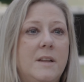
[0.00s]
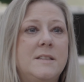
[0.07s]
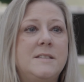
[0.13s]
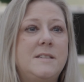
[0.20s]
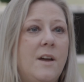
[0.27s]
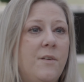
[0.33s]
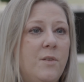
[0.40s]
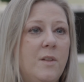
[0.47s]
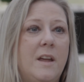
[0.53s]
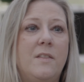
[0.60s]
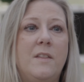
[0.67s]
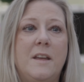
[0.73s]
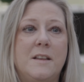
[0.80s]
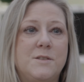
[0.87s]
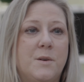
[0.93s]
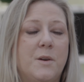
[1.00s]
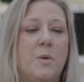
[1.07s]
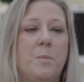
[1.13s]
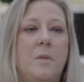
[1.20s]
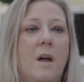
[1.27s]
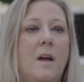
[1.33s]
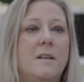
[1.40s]
It's definitely in the Israel
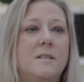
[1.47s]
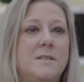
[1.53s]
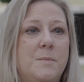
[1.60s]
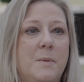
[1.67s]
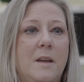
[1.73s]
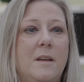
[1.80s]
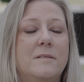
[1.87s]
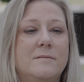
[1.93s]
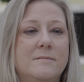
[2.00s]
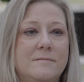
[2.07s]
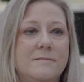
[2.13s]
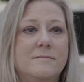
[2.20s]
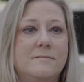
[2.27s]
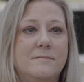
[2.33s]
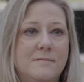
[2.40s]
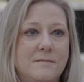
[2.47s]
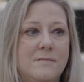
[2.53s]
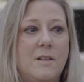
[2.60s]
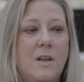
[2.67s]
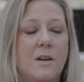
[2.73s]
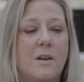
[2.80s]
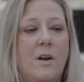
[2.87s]
blood to be
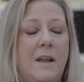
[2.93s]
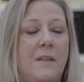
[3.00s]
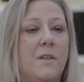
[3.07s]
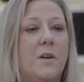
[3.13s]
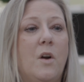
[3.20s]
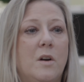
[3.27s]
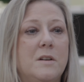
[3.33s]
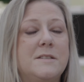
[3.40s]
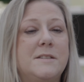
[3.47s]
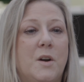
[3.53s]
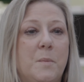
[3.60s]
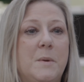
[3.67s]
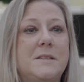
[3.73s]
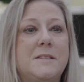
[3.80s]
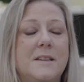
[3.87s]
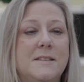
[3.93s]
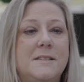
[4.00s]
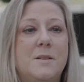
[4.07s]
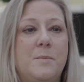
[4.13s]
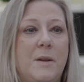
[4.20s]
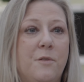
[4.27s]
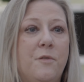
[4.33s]
in the garden center
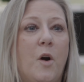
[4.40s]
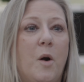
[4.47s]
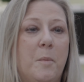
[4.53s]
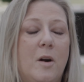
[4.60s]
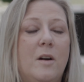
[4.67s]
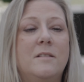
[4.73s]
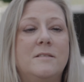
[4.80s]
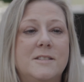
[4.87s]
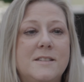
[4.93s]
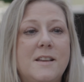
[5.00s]
business, to be a farmer.